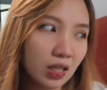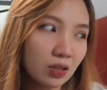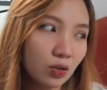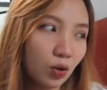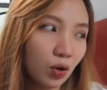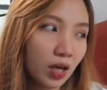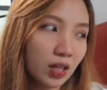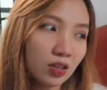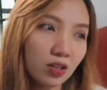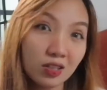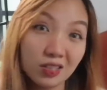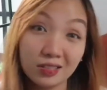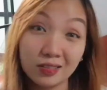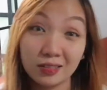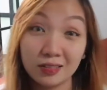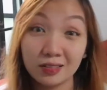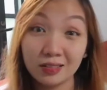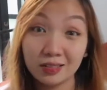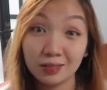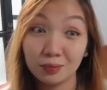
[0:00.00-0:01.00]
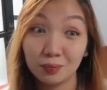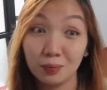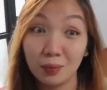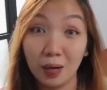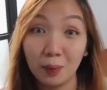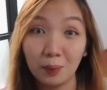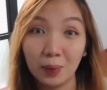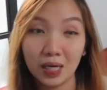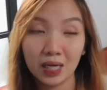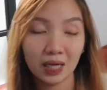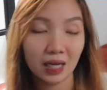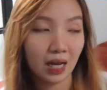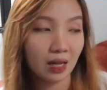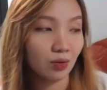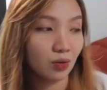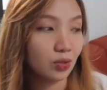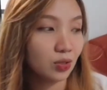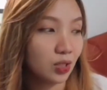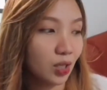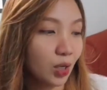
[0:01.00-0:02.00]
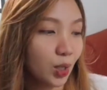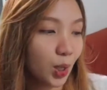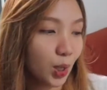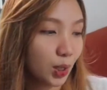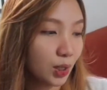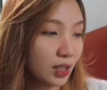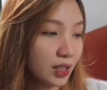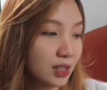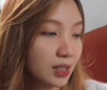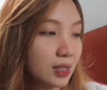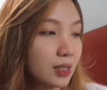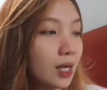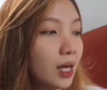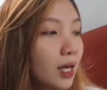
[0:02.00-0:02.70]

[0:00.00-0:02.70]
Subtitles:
na to. It is mga pangregalo ko sa girls.